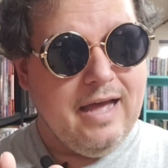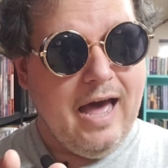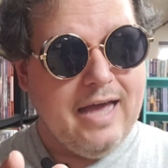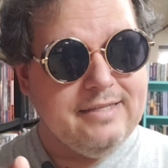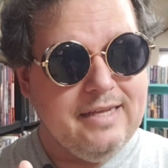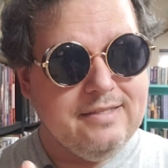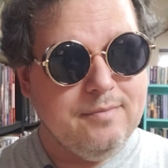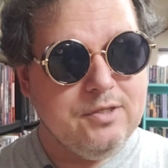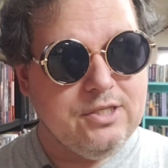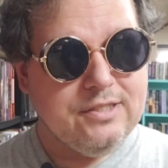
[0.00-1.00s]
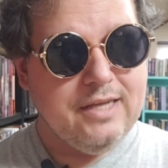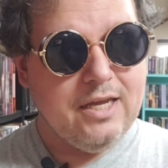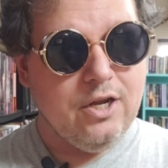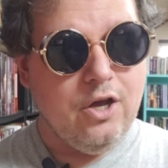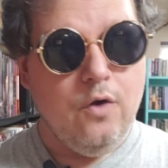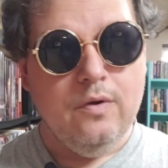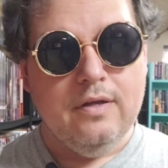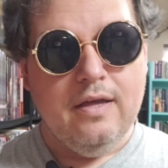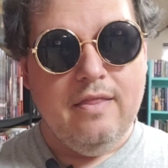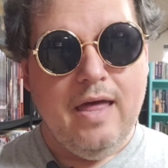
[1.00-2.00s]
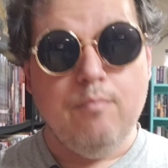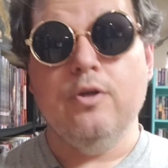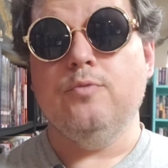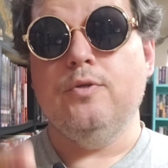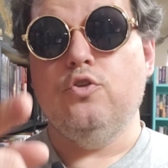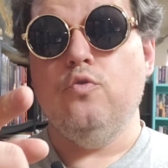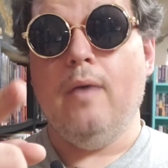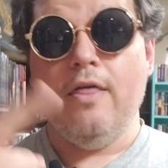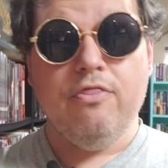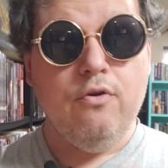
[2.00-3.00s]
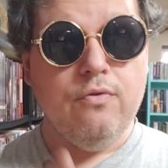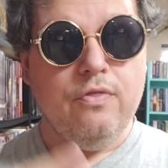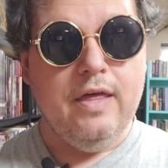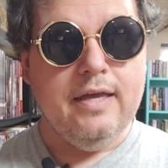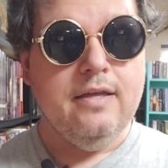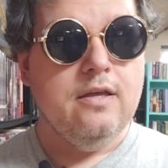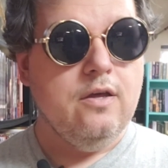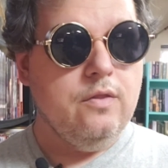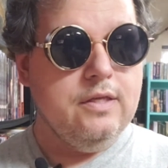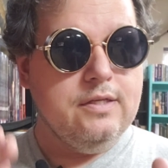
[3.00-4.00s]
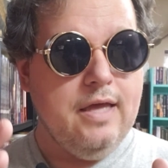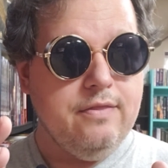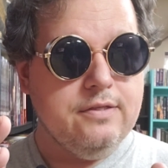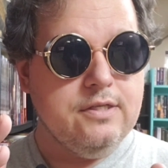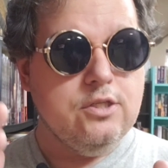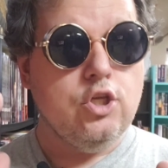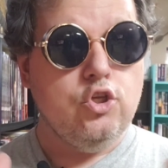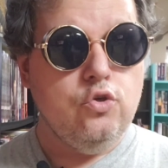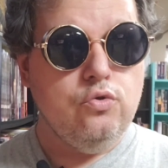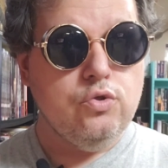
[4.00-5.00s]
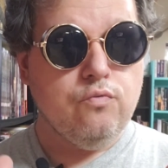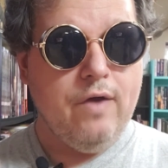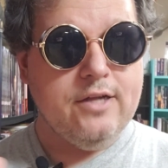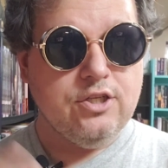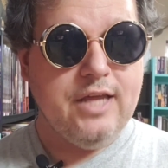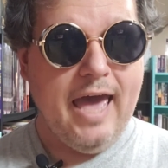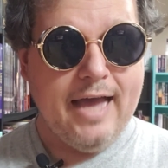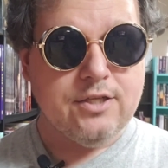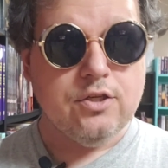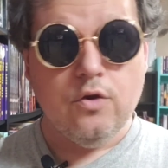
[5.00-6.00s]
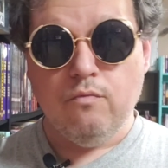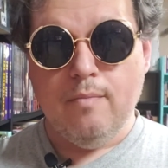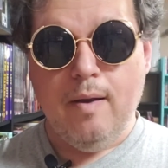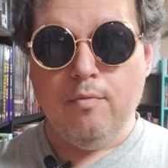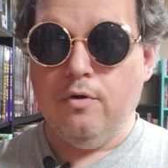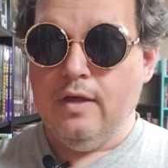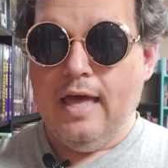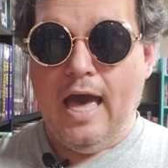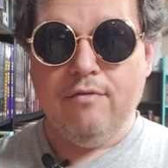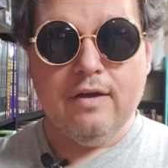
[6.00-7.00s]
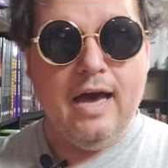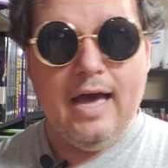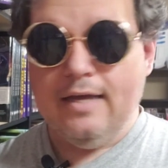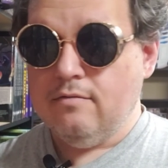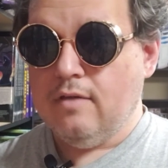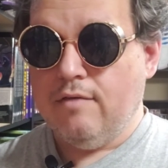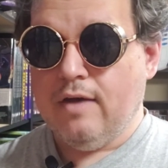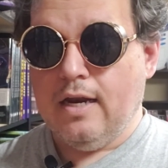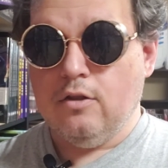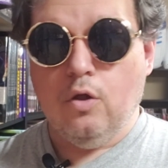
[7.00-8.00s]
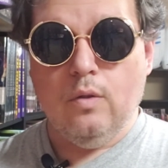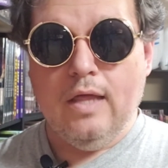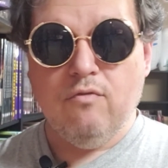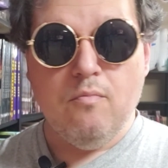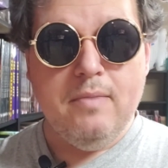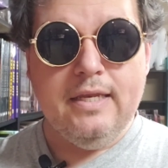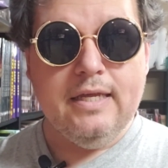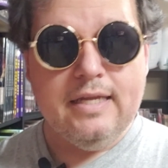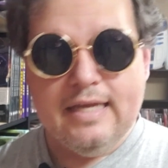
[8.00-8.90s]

I said something just a second ago that brings me to my third thing. This is used range attacks. Remember, I've got a low-level minion.